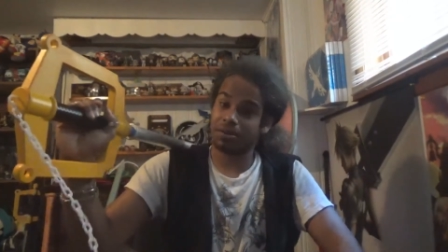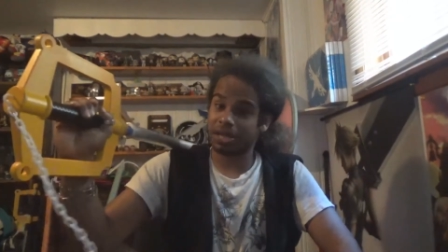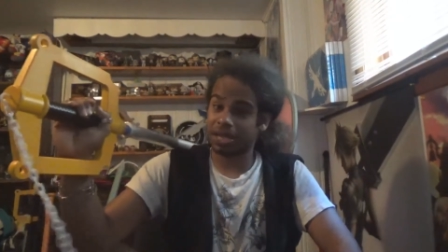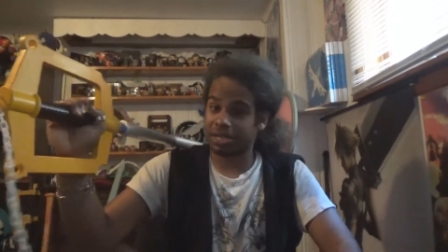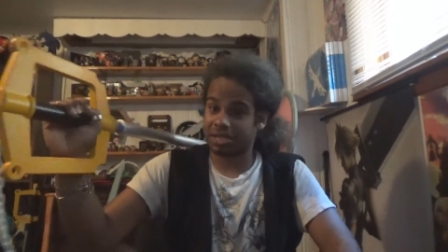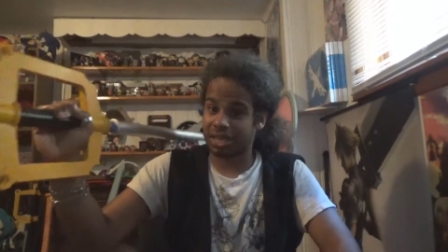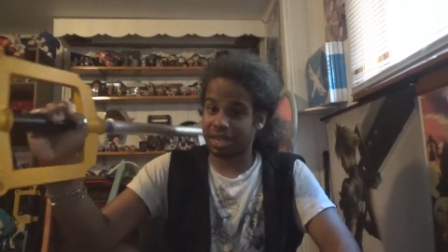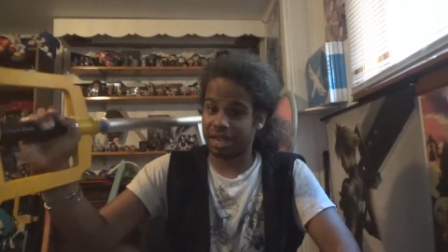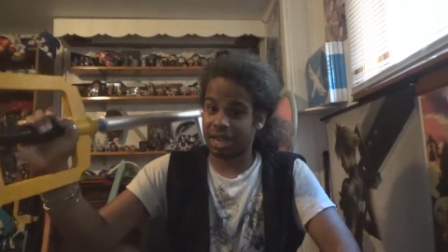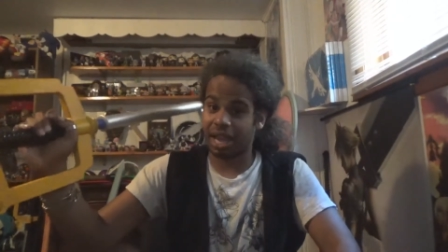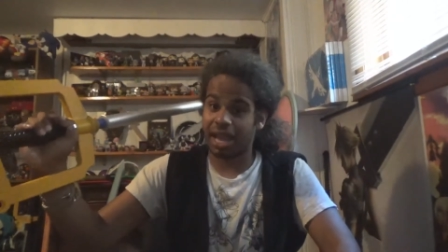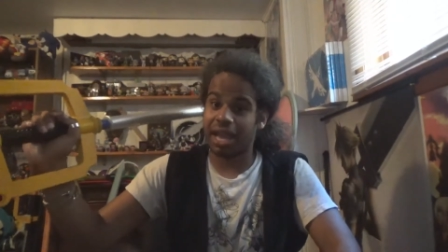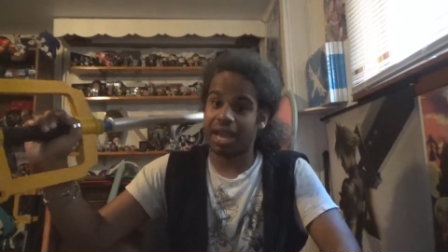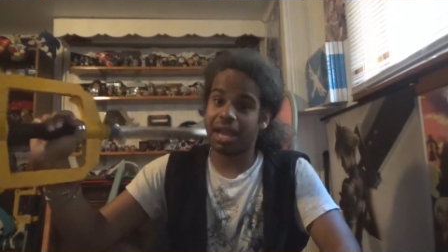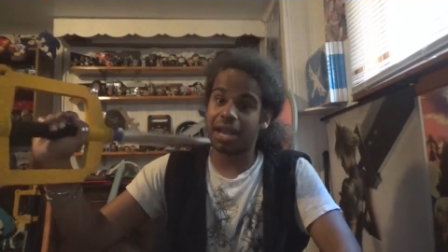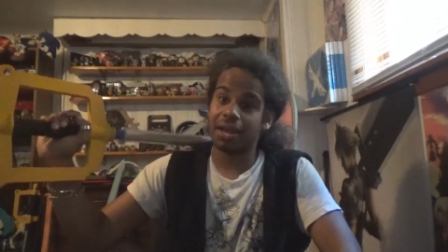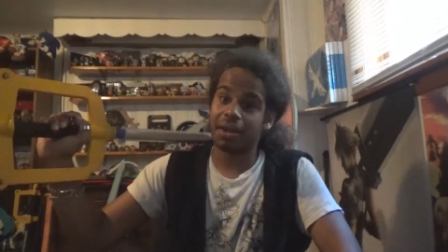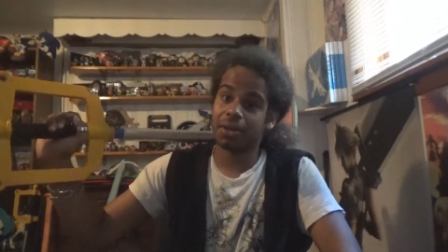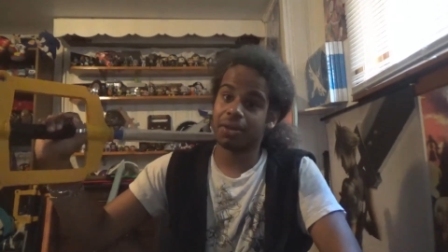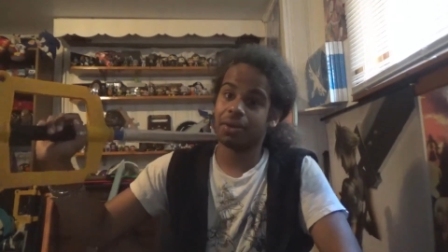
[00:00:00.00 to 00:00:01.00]
tell me what you guys think,
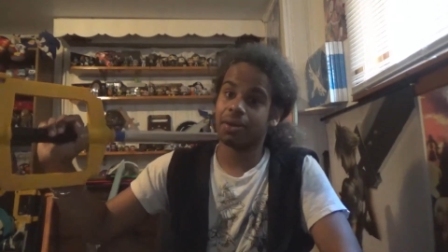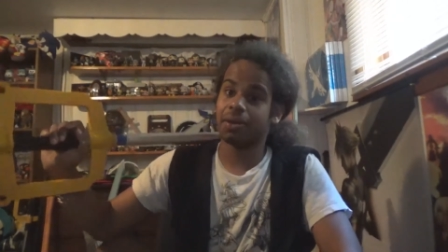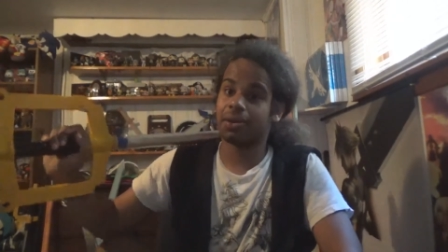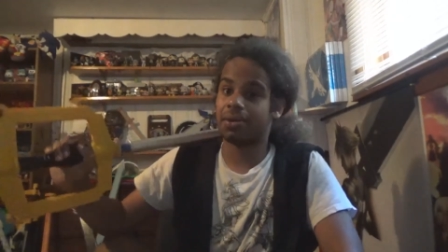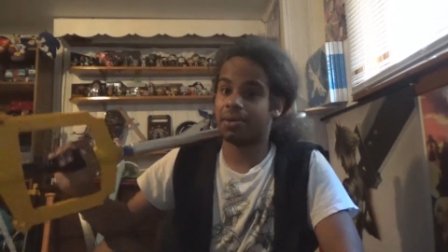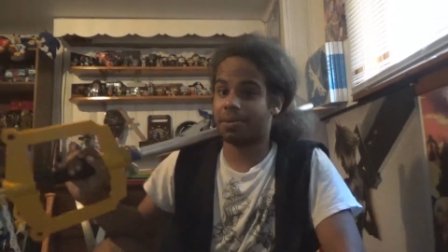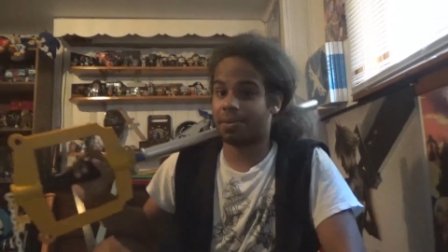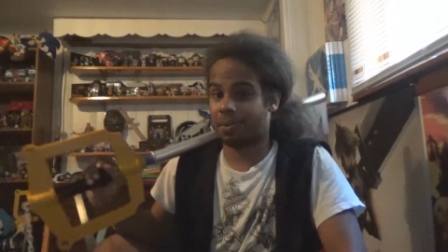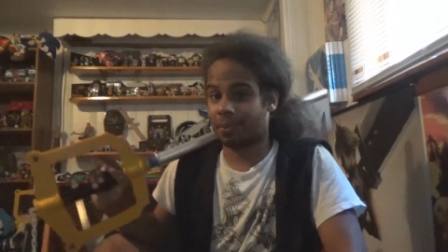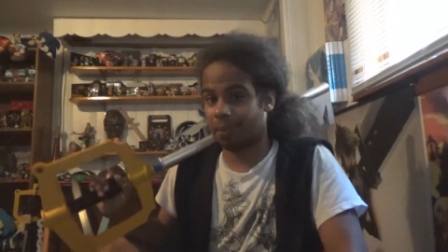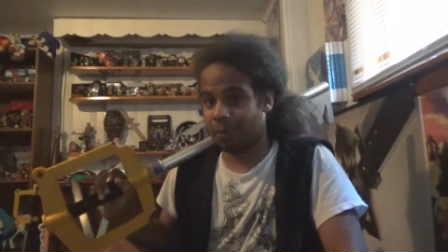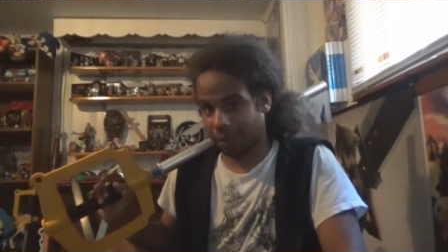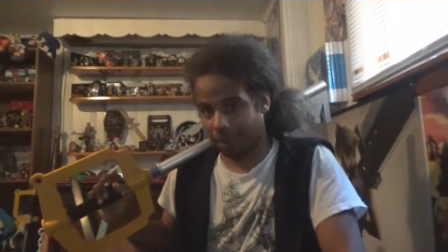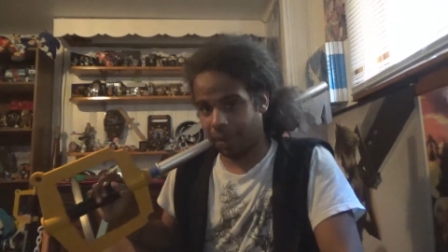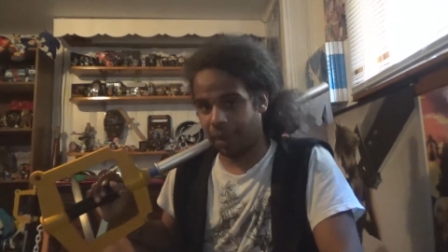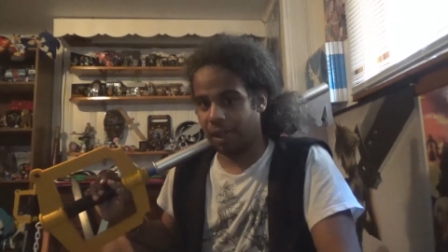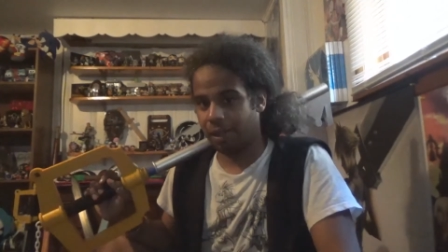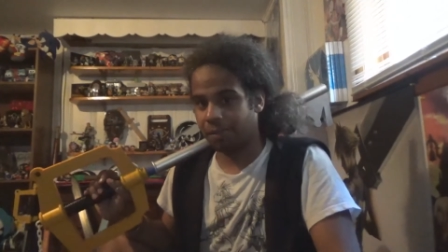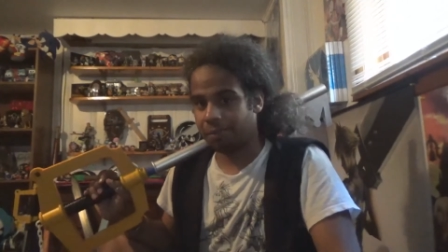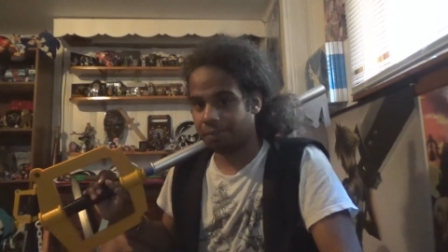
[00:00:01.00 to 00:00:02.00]
and
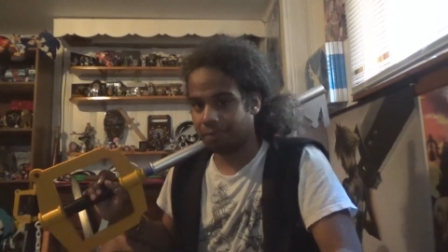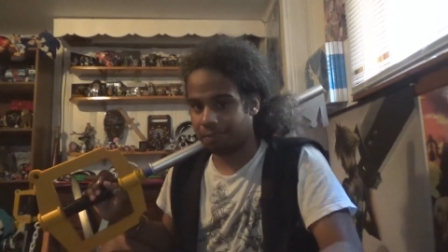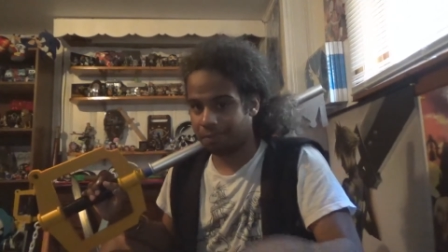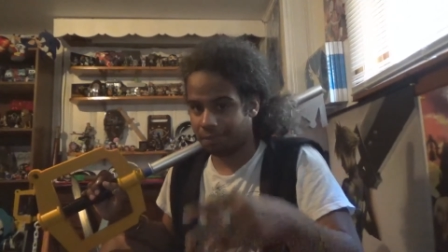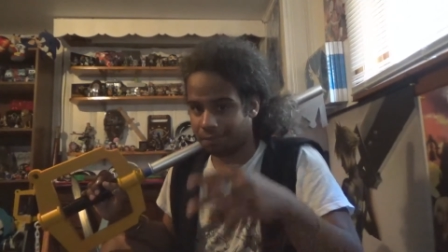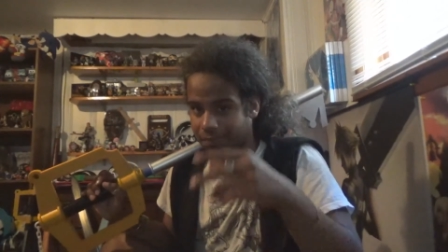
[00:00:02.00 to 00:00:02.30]
you will.